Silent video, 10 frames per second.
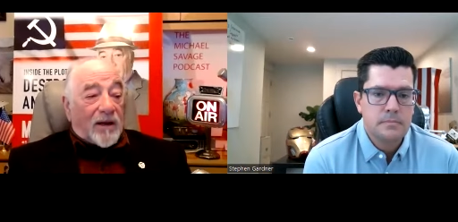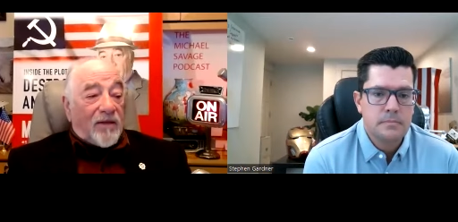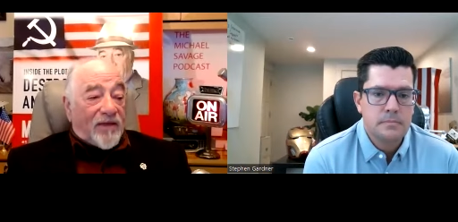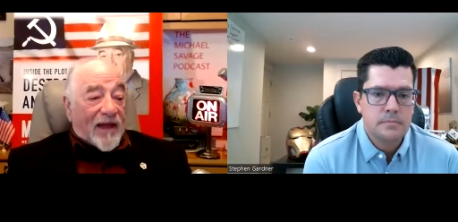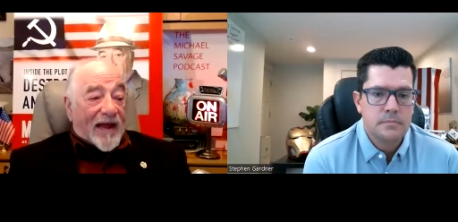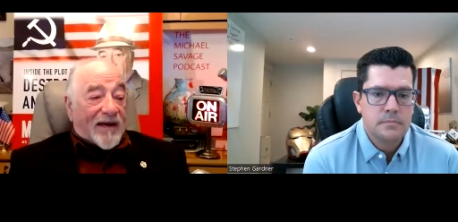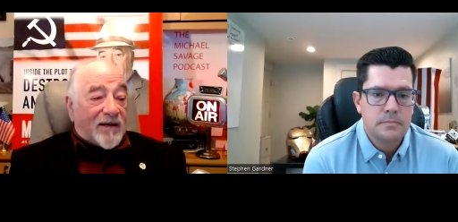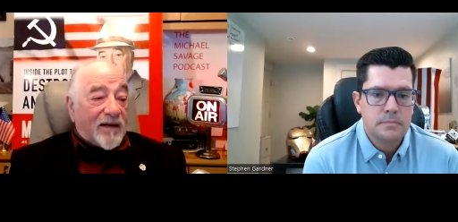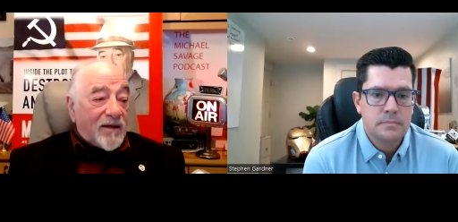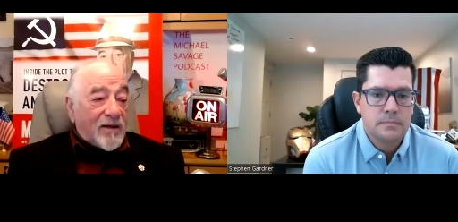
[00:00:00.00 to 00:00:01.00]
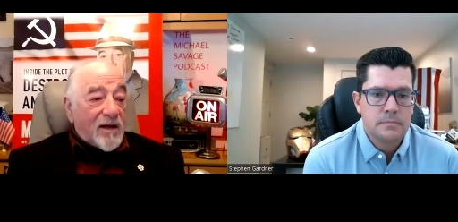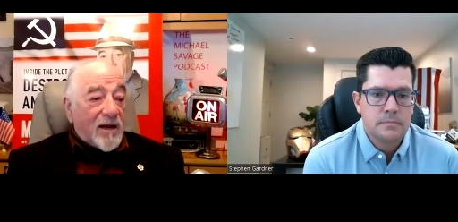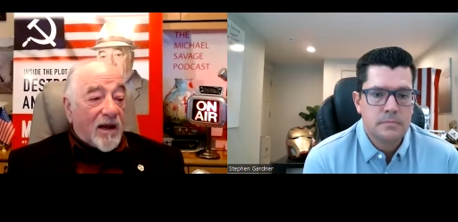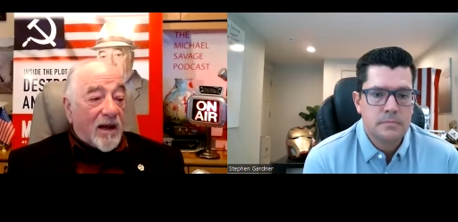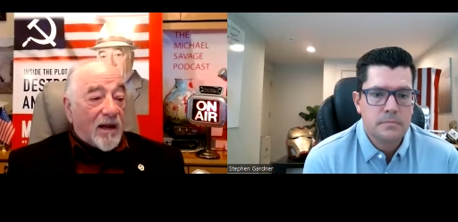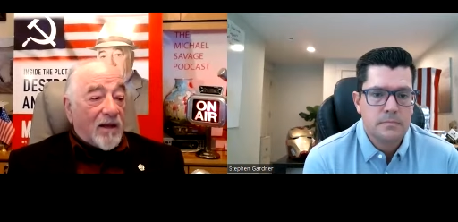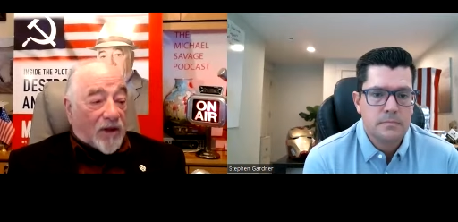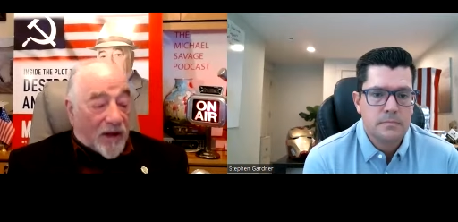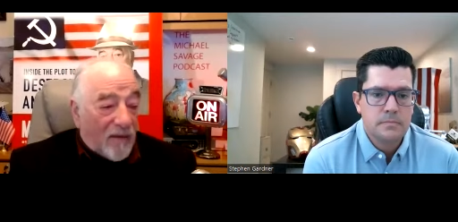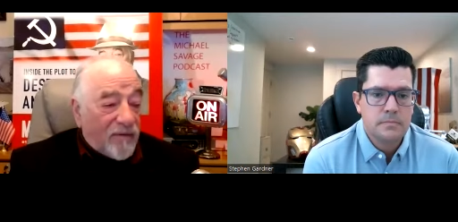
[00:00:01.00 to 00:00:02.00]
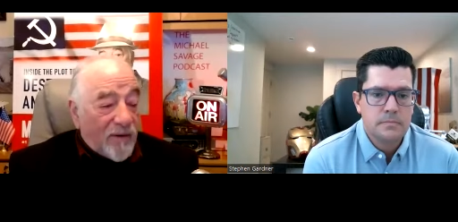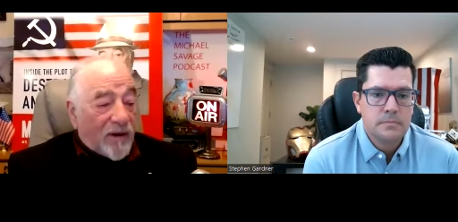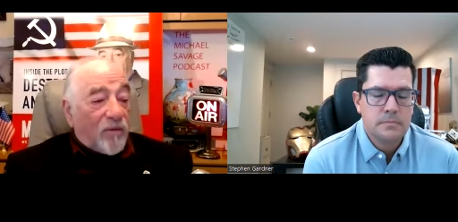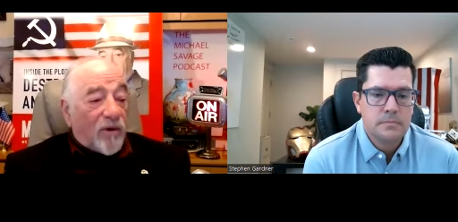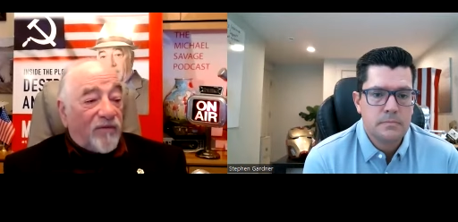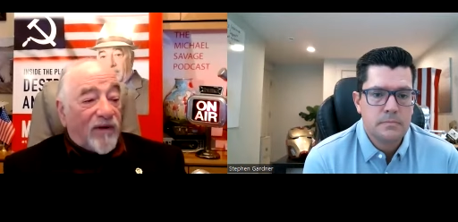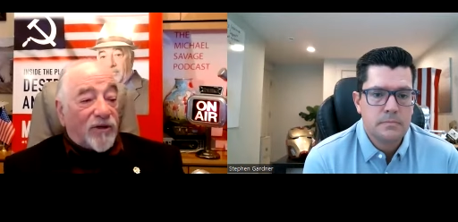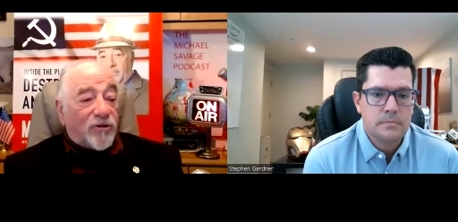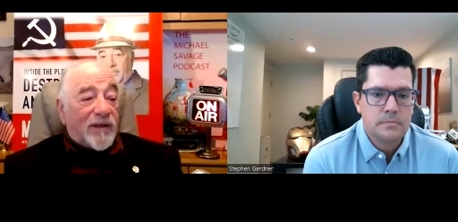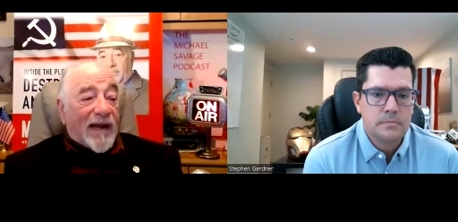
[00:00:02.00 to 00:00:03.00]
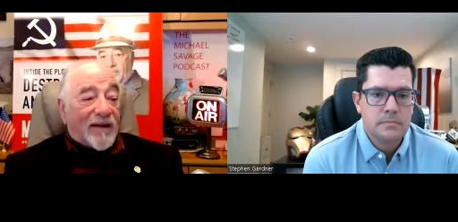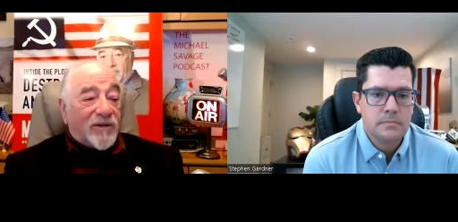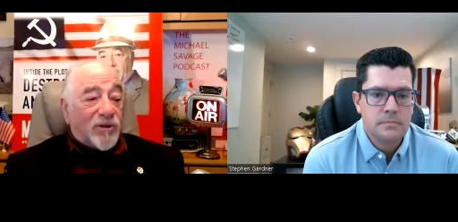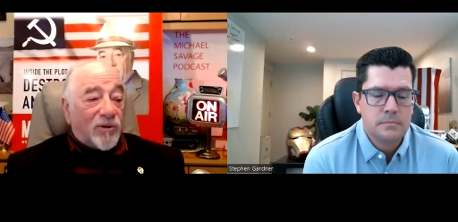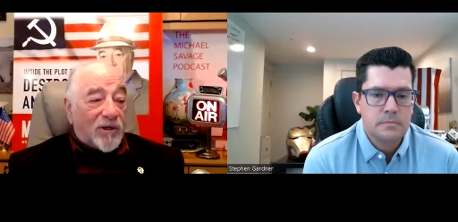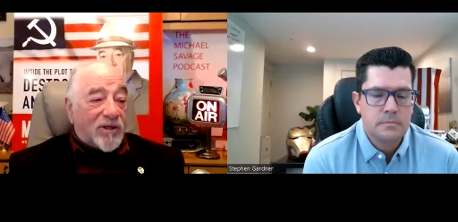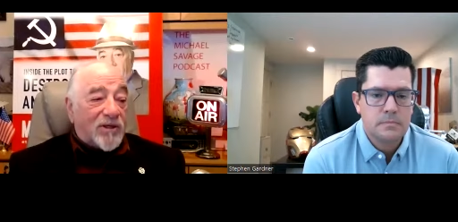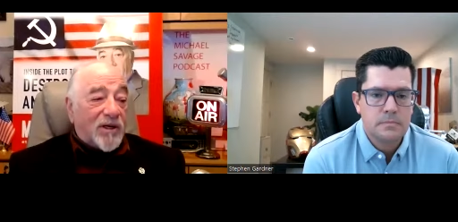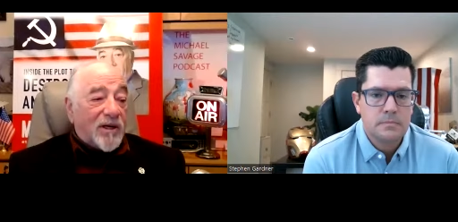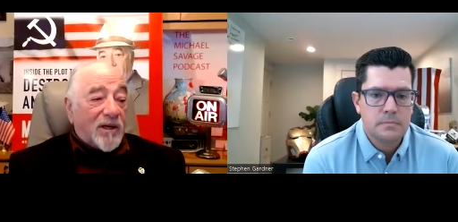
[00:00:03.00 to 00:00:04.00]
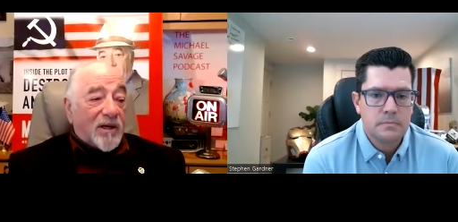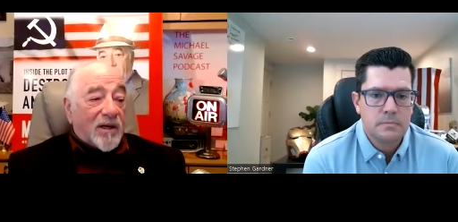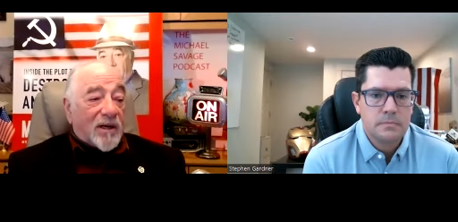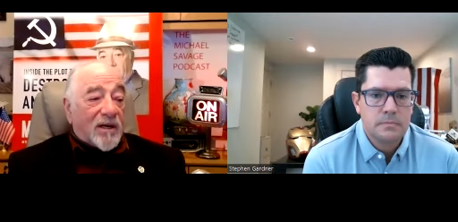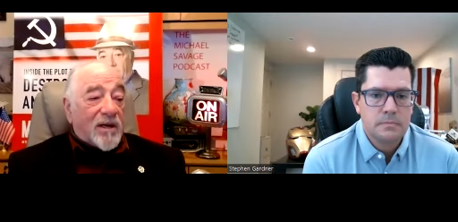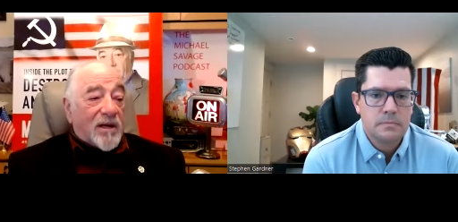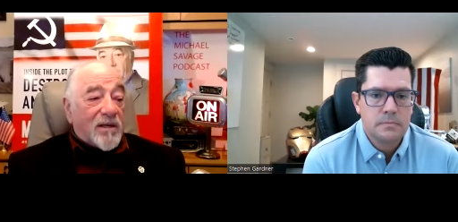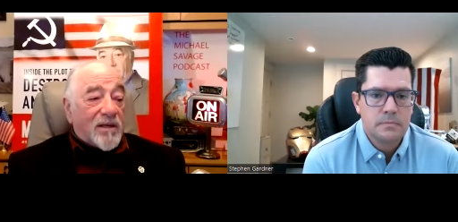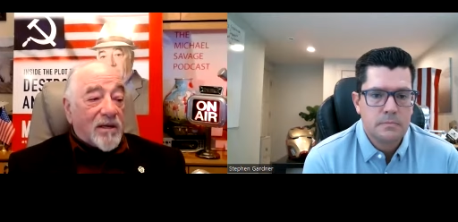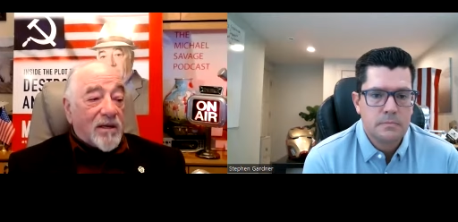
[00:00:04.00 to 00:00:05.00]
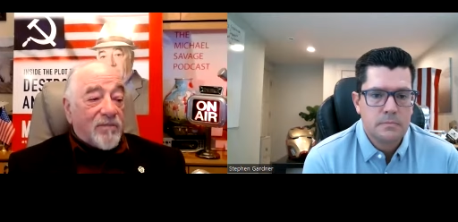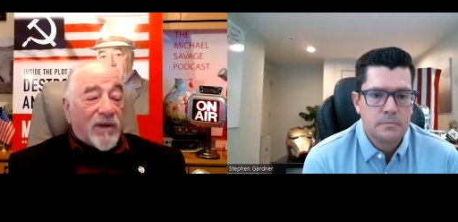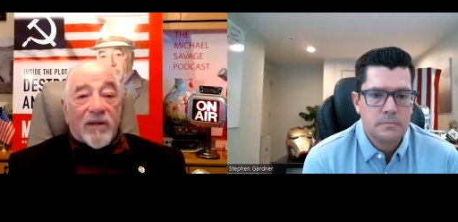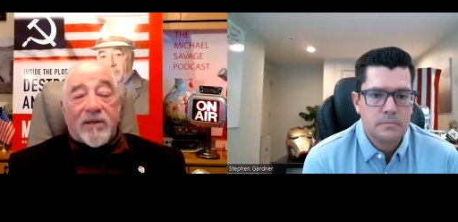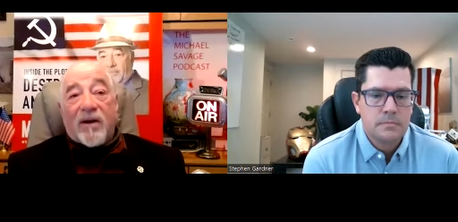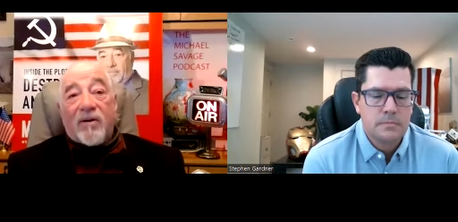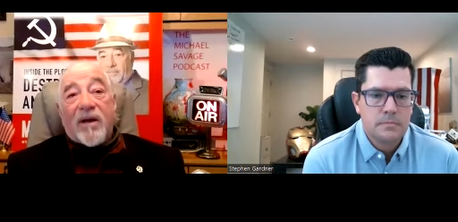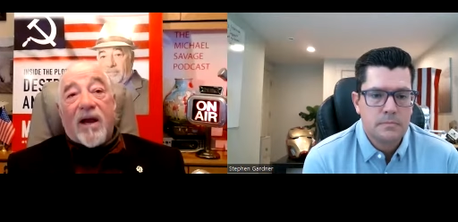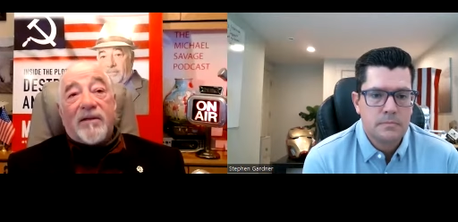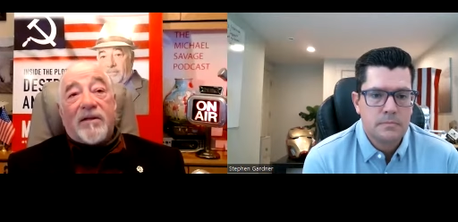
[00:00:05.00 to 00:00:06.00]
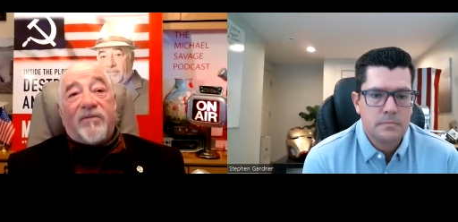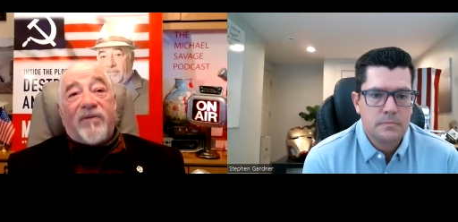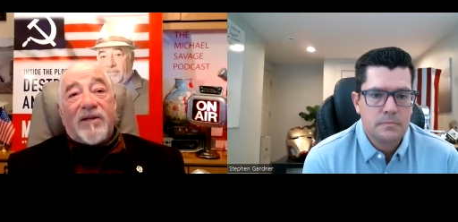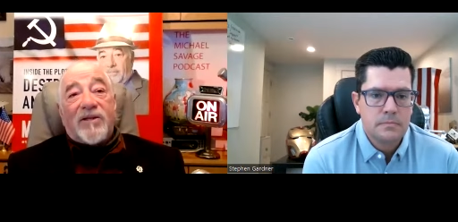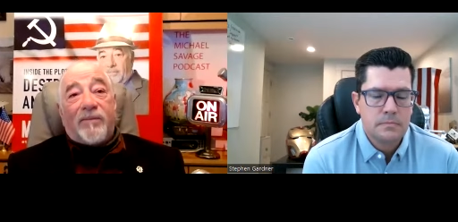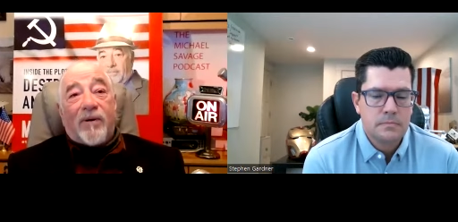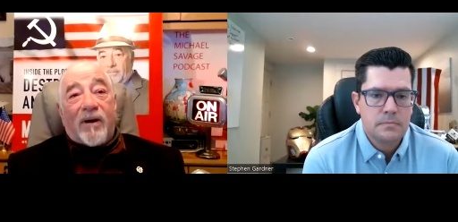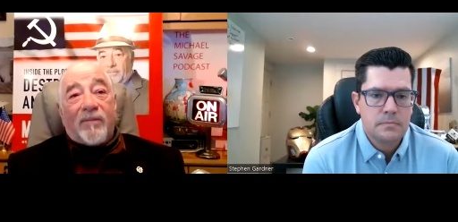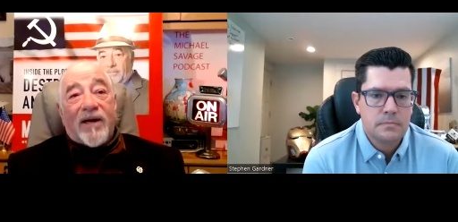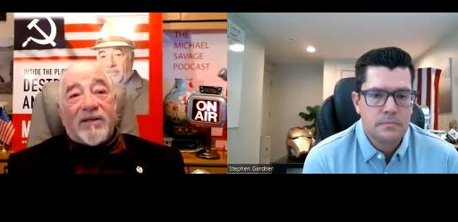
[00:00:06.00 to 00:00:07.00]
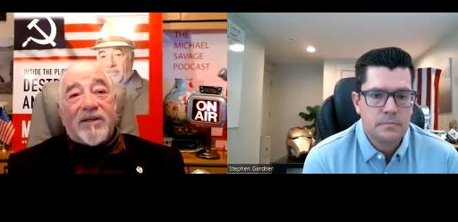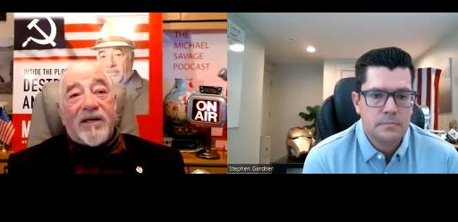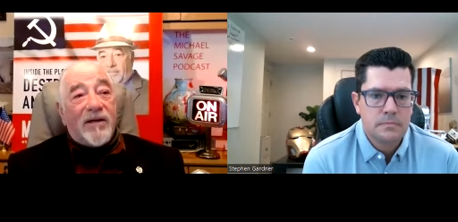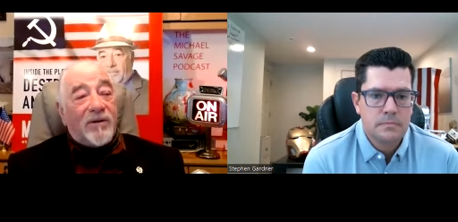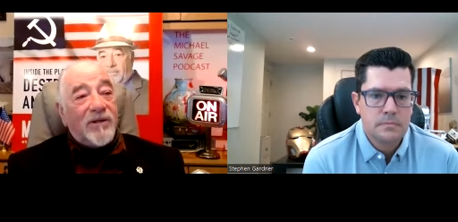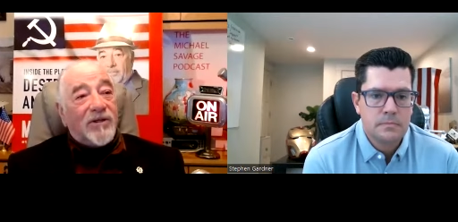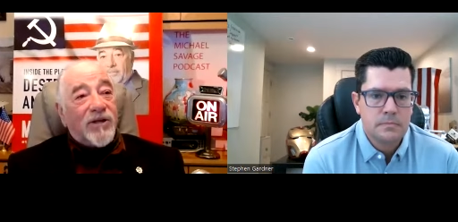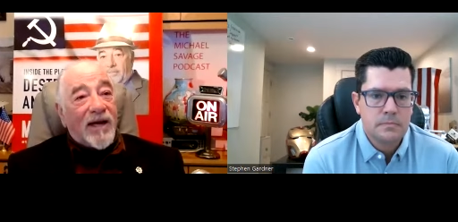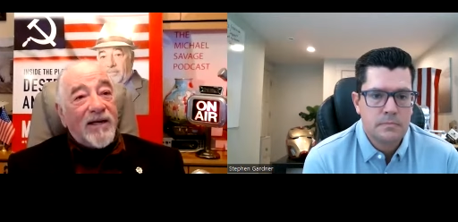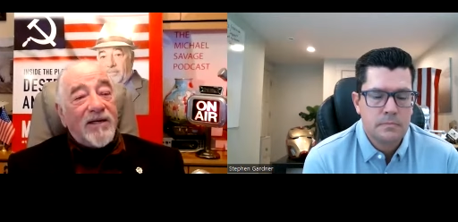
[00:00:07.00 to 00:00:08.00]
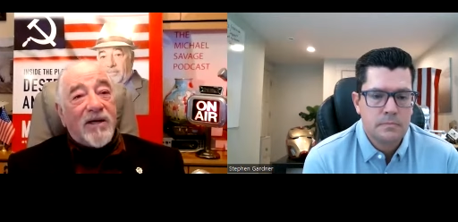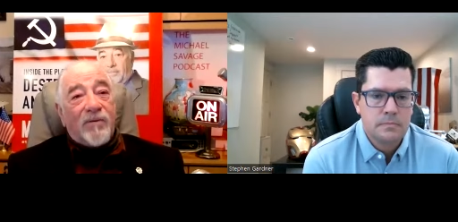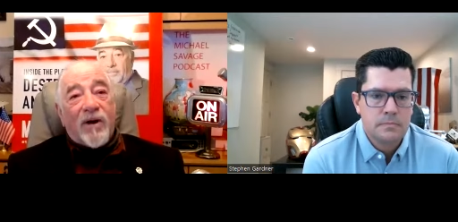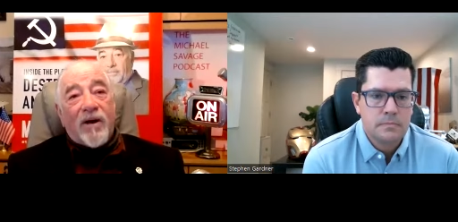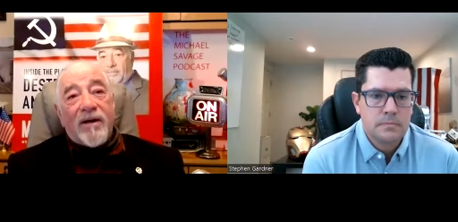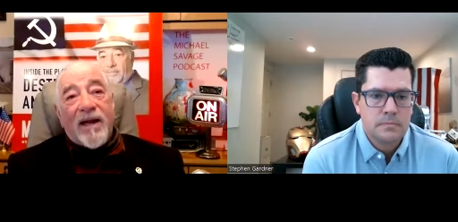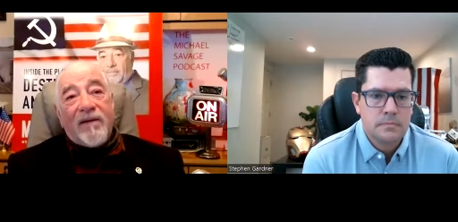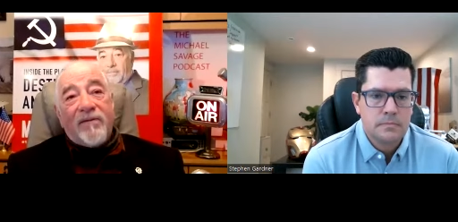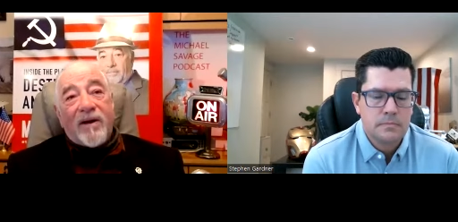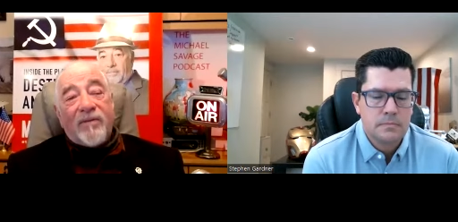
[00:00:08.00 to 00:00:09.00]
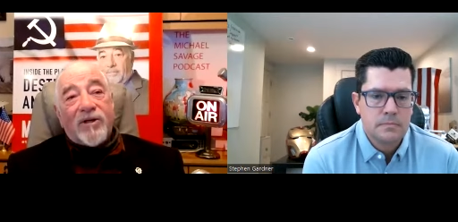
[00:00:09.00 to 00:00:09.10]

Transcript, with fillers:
Speaker 1: that the government would eventually outsource the military and the defense department and say, you know, the Chinese can run our navy at a